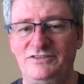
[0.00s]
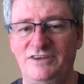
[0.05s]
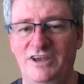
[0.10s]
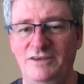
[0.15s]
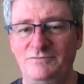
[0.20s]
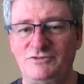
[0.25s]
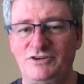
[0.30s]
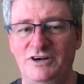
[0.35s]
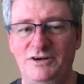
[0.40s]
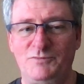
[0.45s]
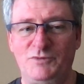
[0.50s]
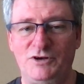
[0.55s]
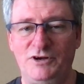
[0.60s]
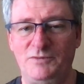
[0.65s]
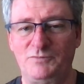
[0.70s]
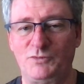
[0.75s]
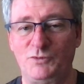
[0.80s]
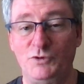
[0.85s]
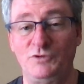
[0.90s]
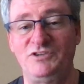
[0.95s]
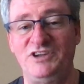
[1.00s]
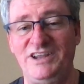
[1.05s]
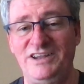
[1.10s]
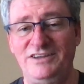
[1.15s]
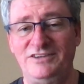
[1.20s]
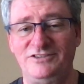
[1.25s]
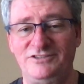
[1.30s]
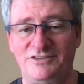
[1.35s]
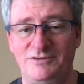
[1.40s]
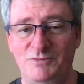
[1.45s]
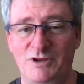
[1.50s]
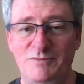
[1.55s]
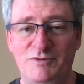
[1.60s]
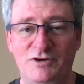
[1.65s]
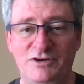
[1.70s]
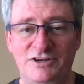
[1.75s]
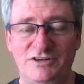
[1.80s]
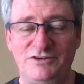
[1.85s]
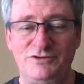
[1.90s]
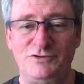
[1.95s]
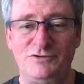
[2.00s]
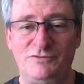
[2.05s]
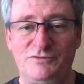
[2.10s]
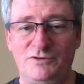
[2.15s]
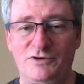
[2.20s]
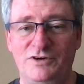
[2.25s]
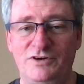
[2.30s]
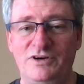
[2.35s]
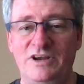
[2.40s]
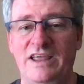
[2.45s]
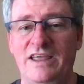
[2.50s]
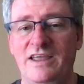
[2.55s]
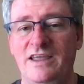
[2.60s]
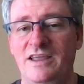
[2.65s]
I'm trying to put up routines that people could do for